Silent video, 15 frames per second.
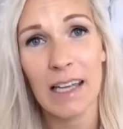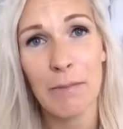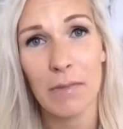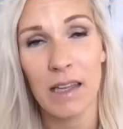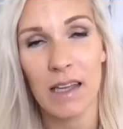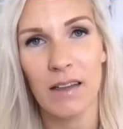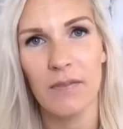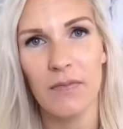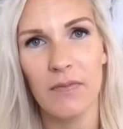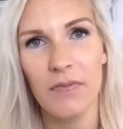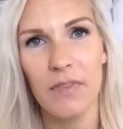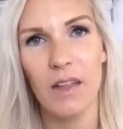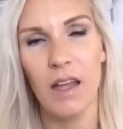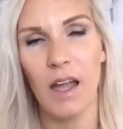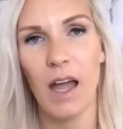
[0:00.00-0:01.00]
thing.
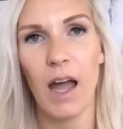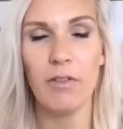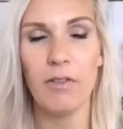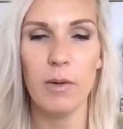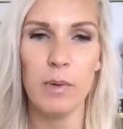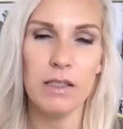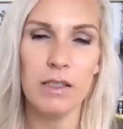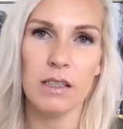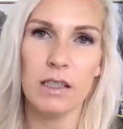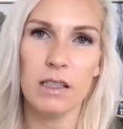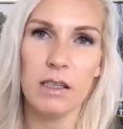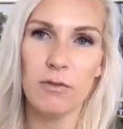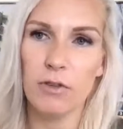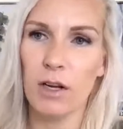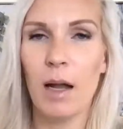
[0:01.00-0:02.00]
Everybody's
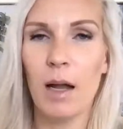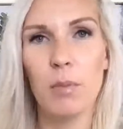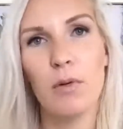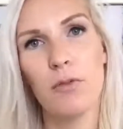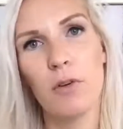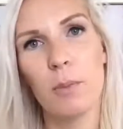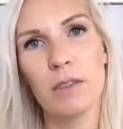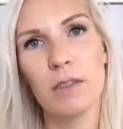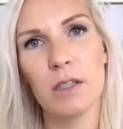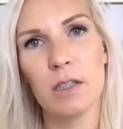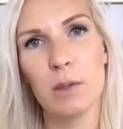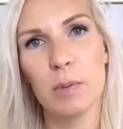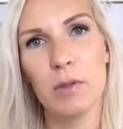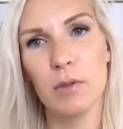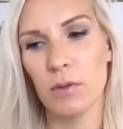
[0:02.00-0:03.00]
looking for high performance
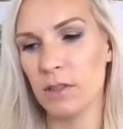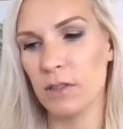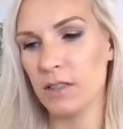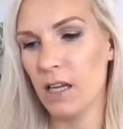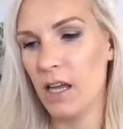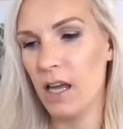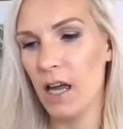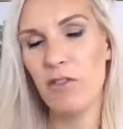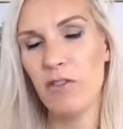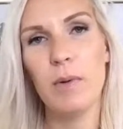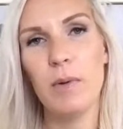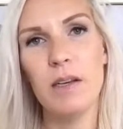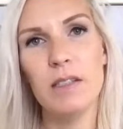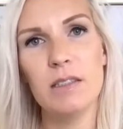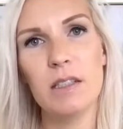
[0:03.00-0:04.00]
entrepreneurs.
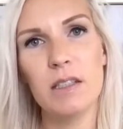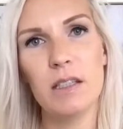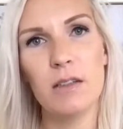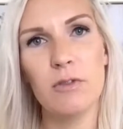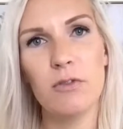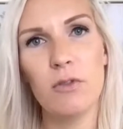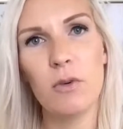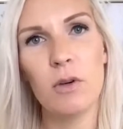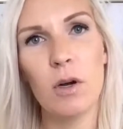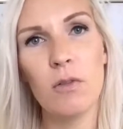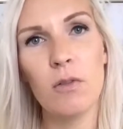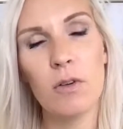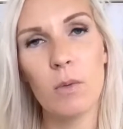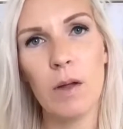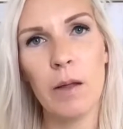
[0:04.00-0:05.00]
Everybody's looking for
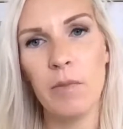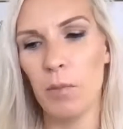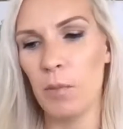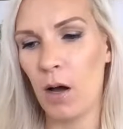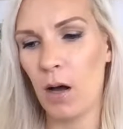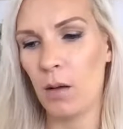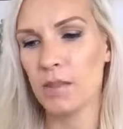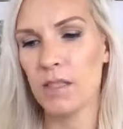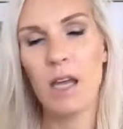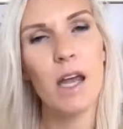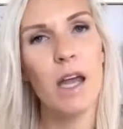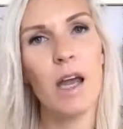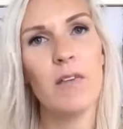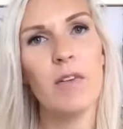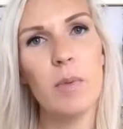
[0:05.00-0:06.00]
overwhelmed moms.
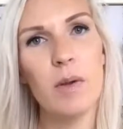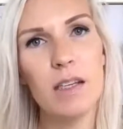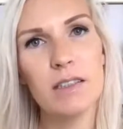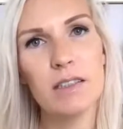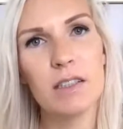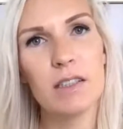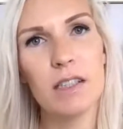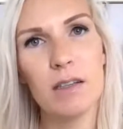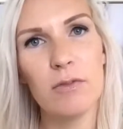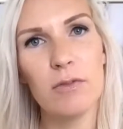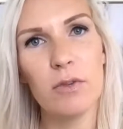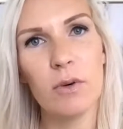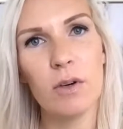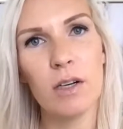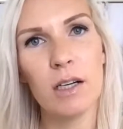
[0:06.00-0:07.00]
Everybody's looking
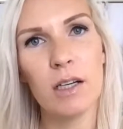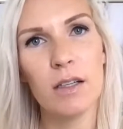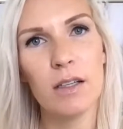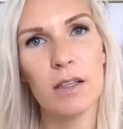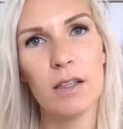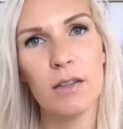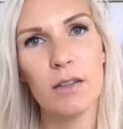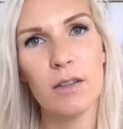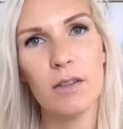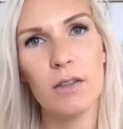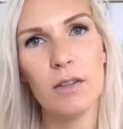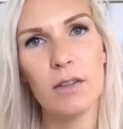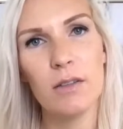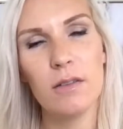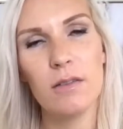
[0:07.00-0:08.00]
for
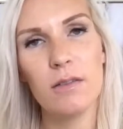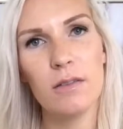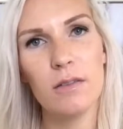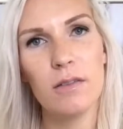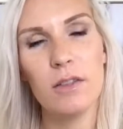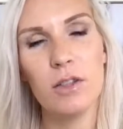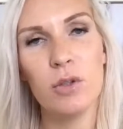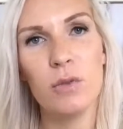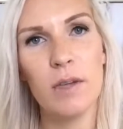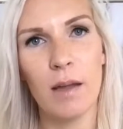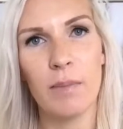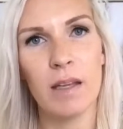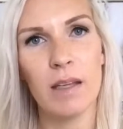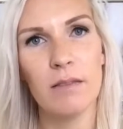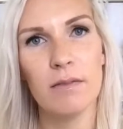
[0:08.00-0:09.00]
you
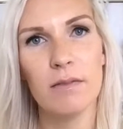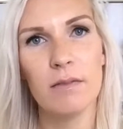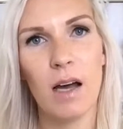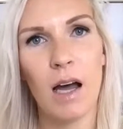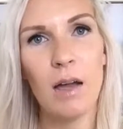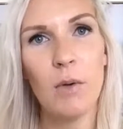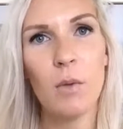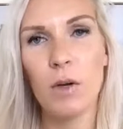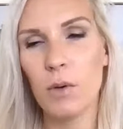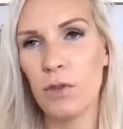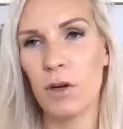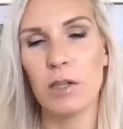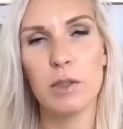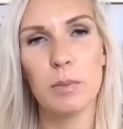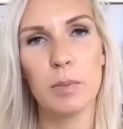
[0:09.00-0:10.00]
name it. I work
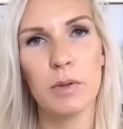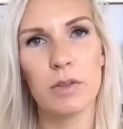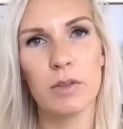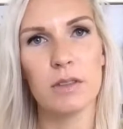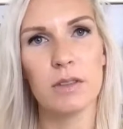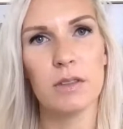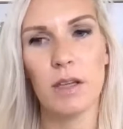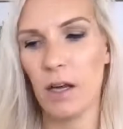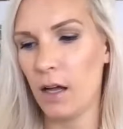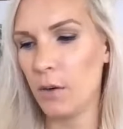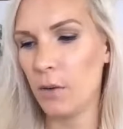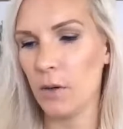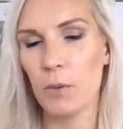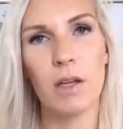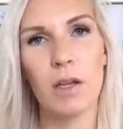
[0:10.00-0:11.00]
with entrepreneurs. I
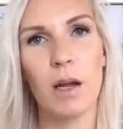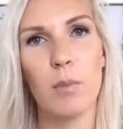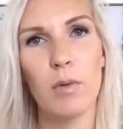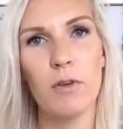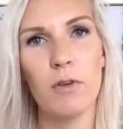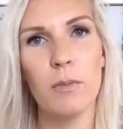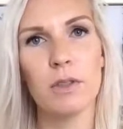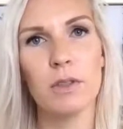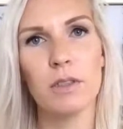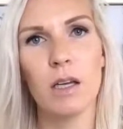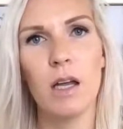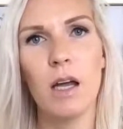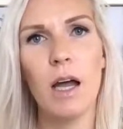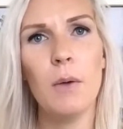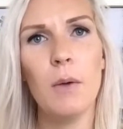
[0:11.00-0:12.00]
work with high performers.
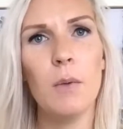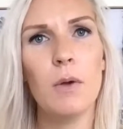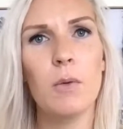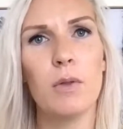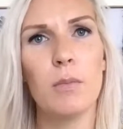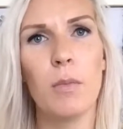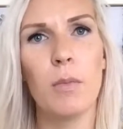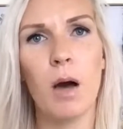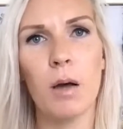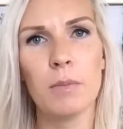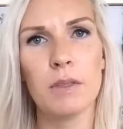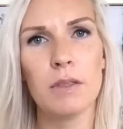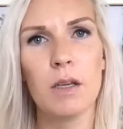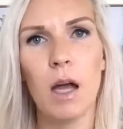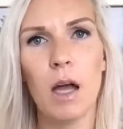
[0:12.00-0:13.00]
I work with
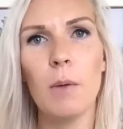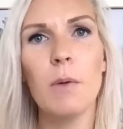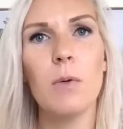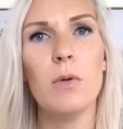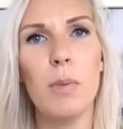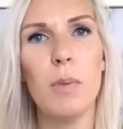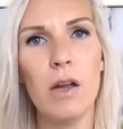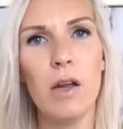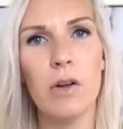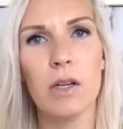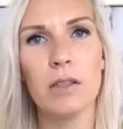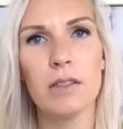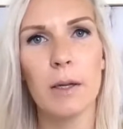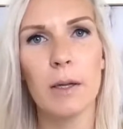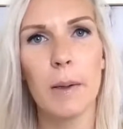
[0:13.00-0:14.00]
moms. I work with
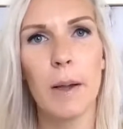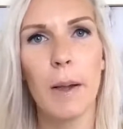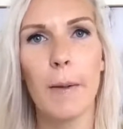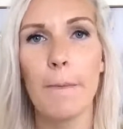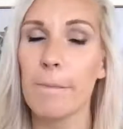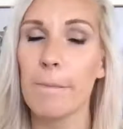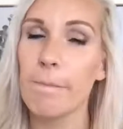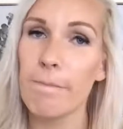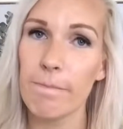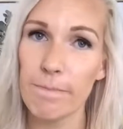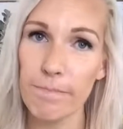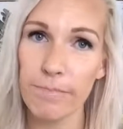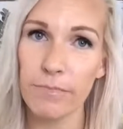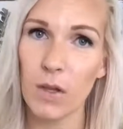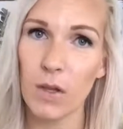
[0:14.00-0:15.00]
parents.
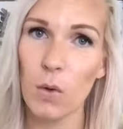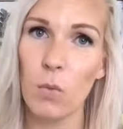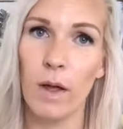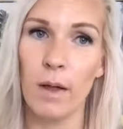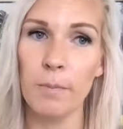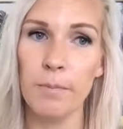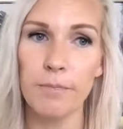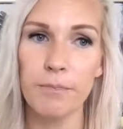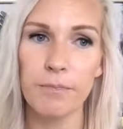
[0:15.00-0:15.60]
Well,